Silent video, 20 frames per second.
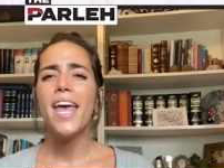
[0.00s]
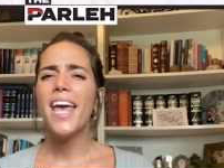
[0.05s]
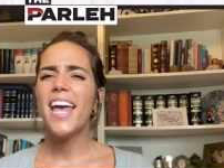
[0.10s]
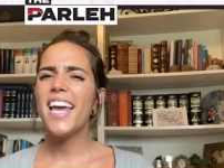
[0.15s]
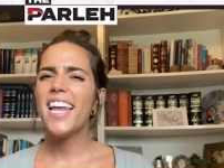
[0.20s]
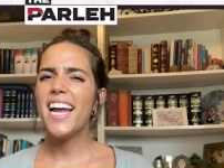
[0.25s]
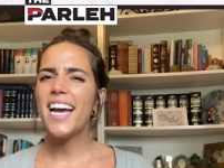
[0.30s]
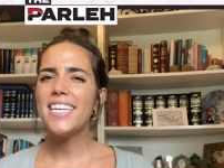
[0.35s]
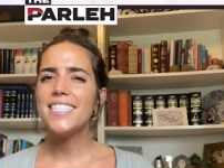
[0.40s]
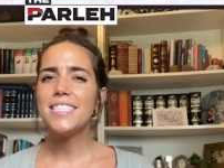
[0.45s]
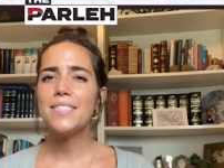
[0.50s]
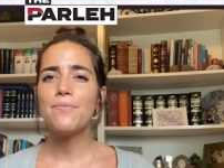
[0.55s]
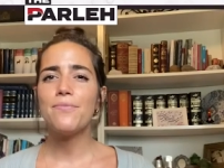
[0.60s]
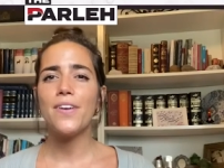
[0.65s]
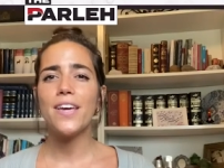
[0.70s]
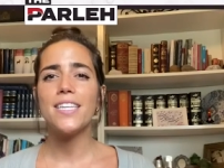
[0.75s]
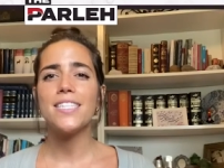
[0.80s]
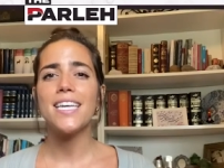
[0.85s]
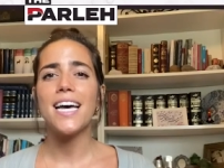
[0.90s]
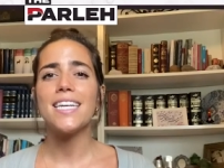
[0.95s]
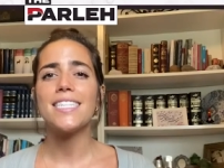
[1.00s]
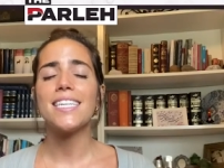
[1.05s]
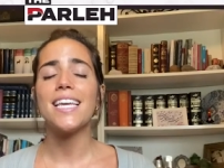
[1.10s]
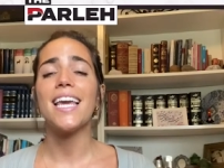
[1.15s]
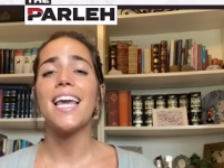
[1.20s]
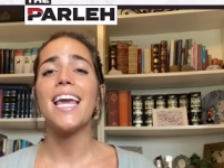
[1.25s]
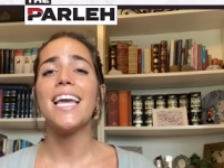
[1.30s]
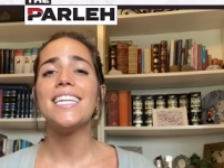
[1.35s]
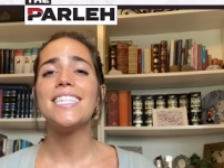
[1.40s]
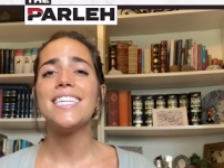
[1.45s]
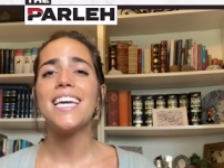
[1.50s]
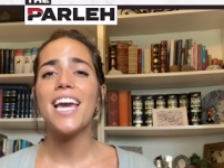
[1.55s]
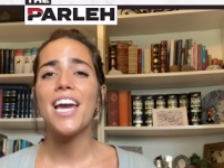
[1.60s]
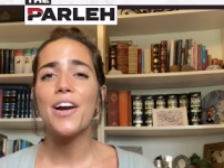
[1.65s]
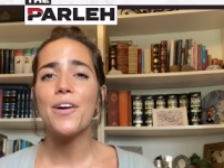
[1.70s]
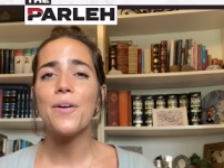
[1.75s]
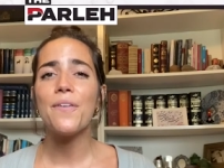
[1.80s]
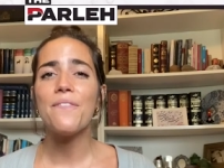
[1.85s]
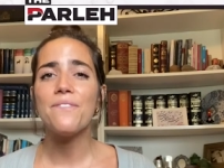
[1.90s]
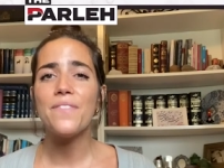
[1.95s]
It has some fans asking a
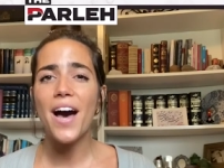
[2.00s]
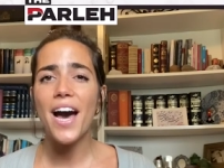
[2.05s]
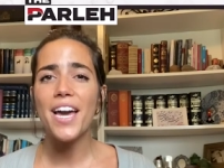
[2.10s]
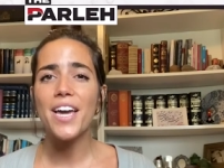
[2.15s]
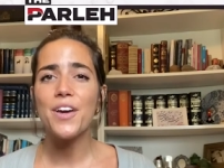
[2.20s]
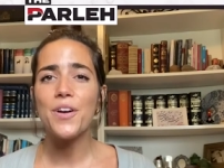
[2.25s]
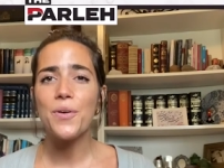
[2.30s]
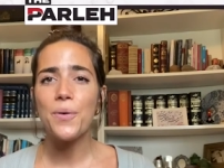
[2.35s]
terrifying